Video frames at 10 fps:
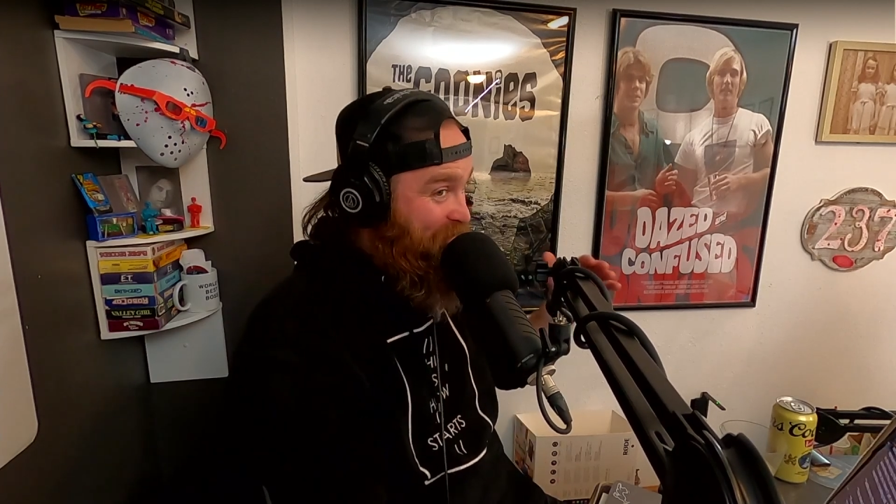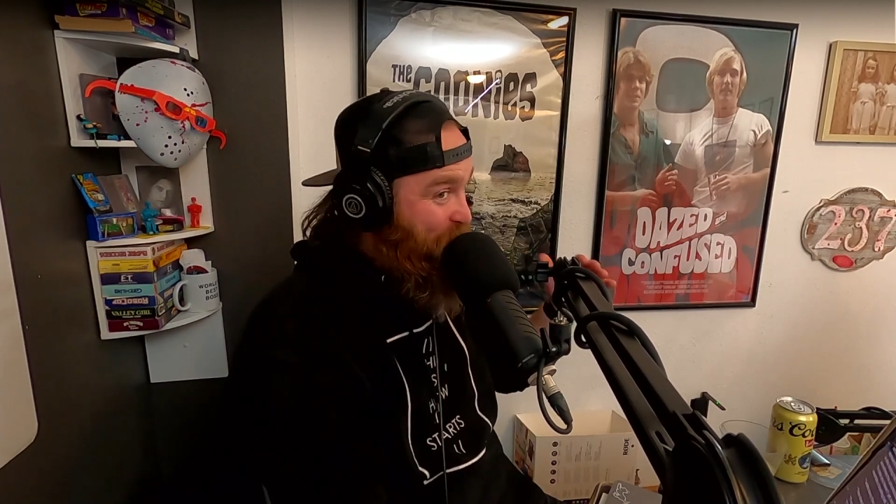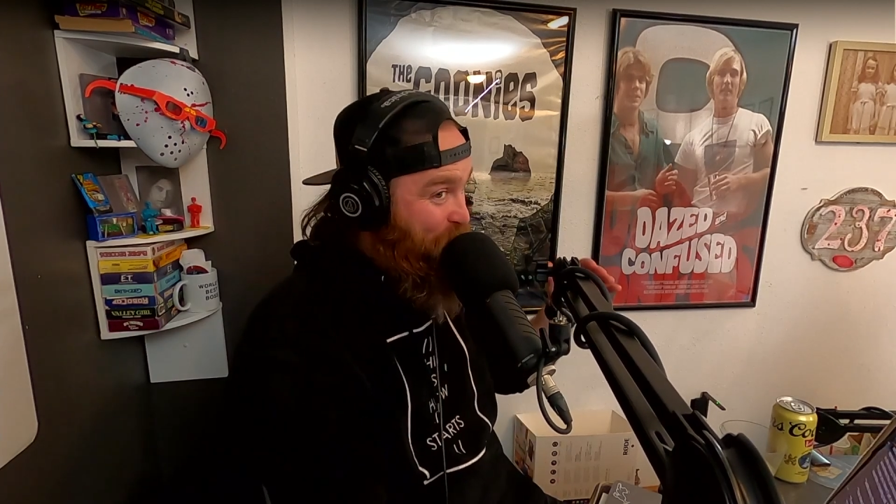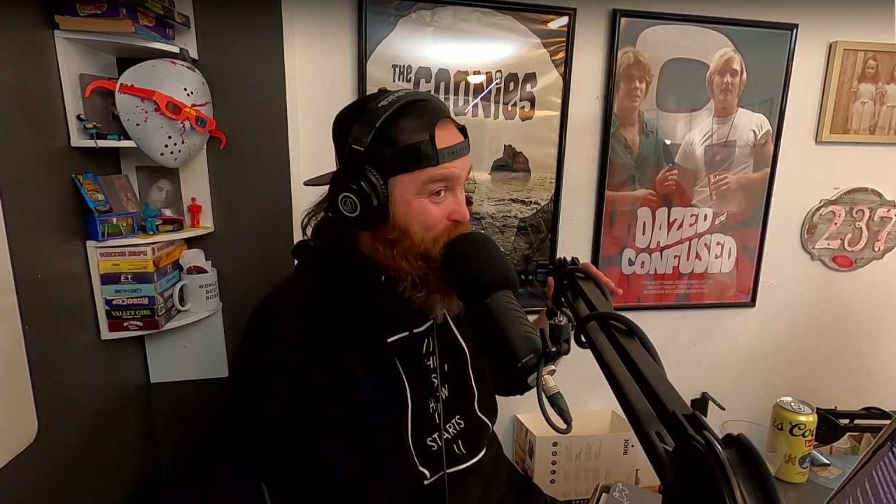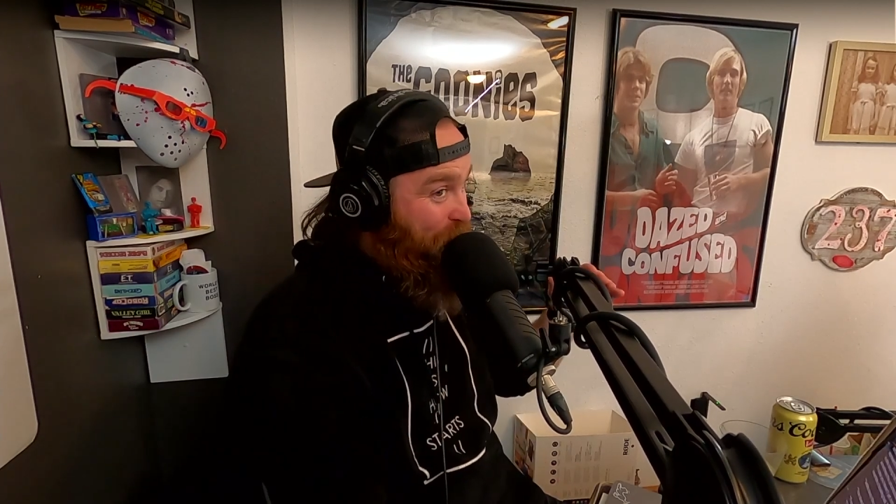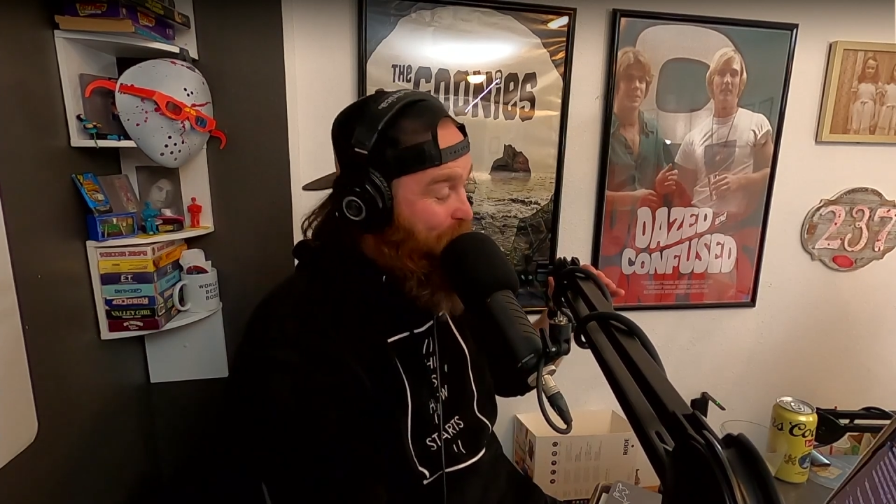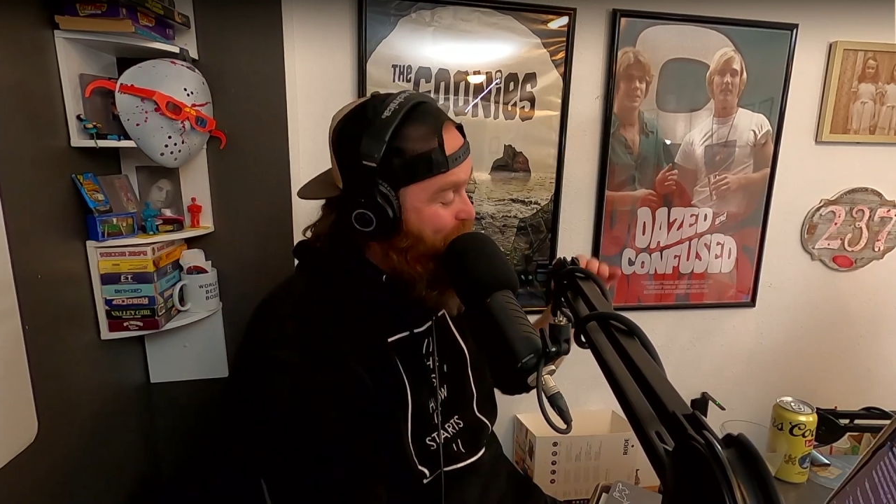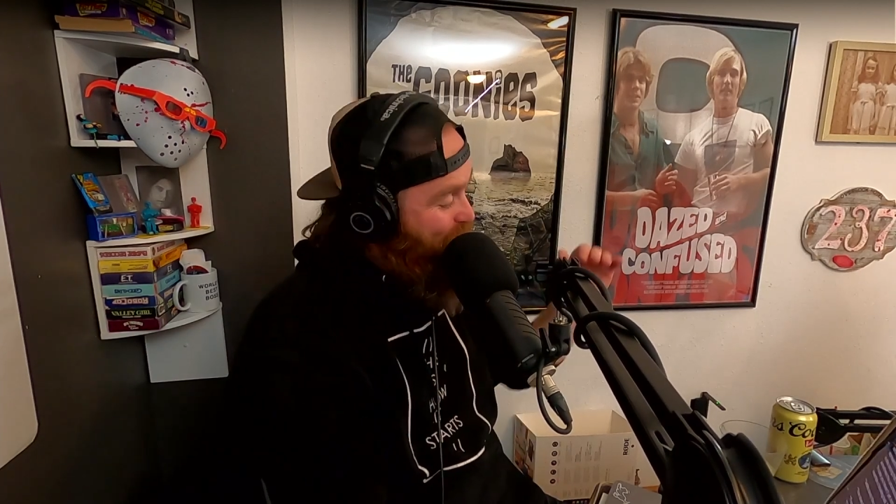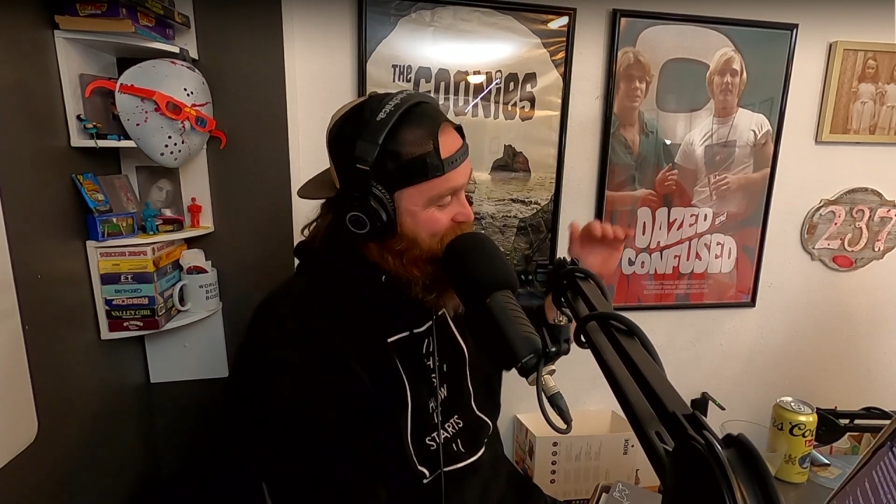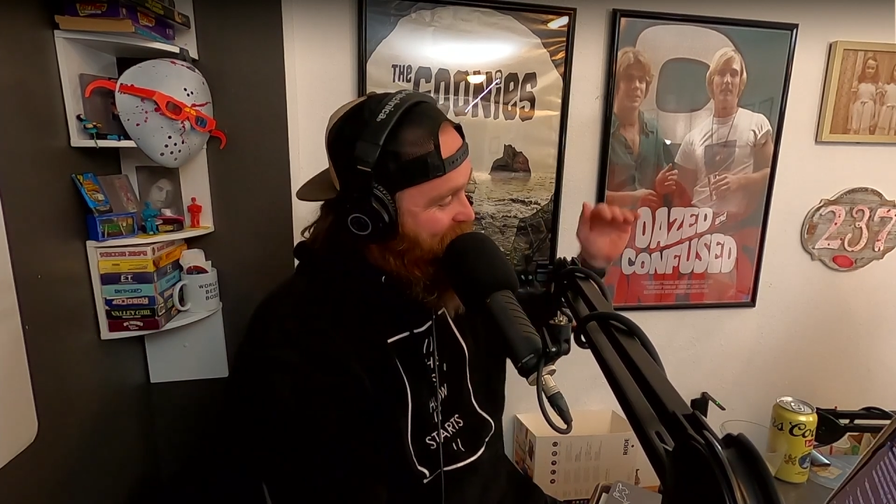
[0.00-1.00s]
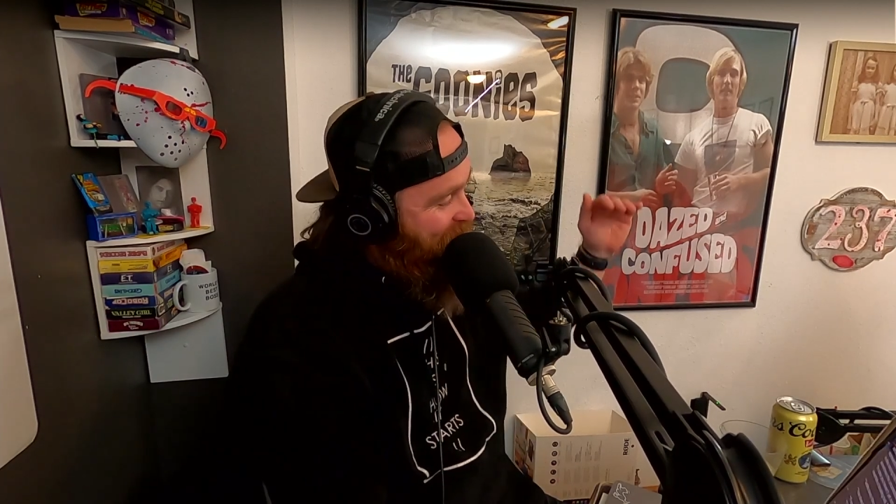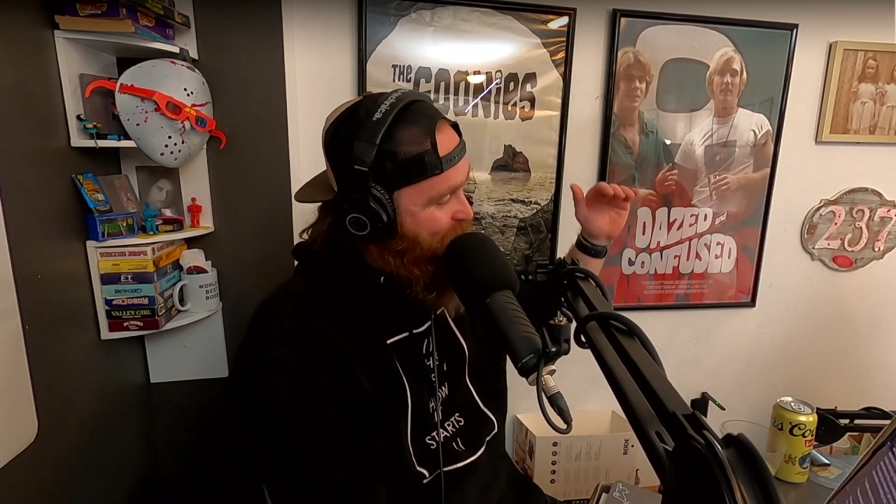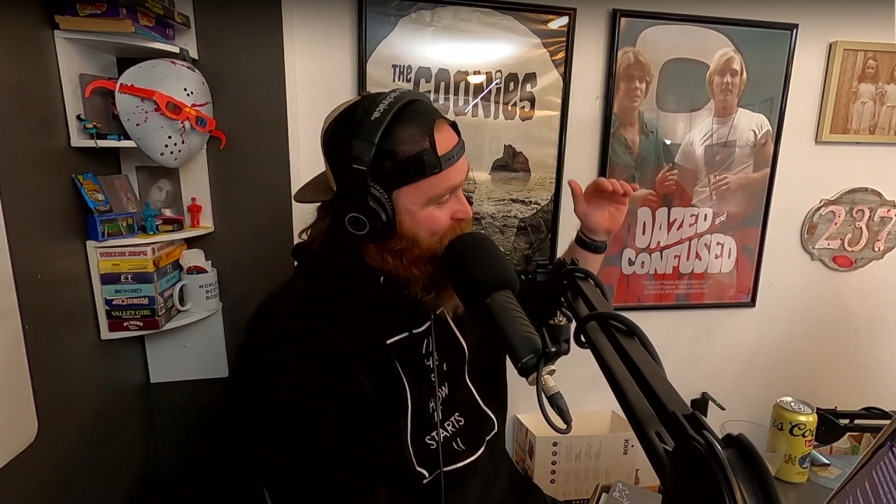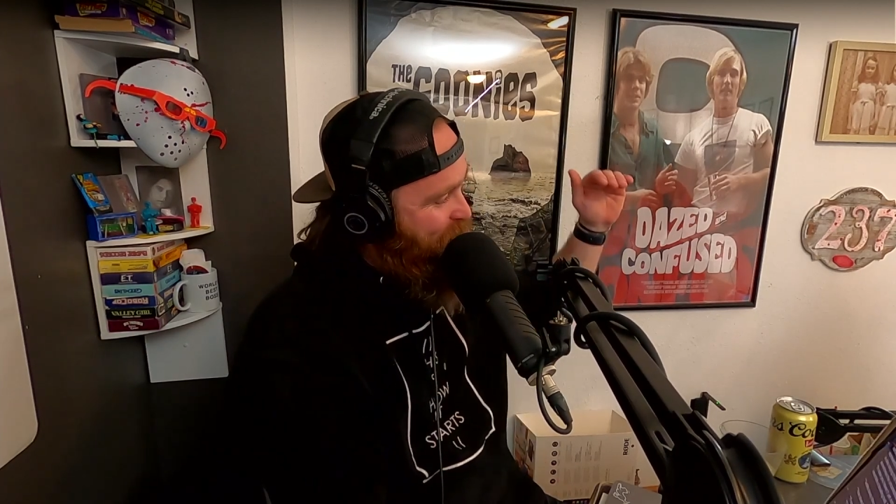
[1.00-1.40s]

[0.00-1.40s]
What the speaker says: this is a beautiful segue.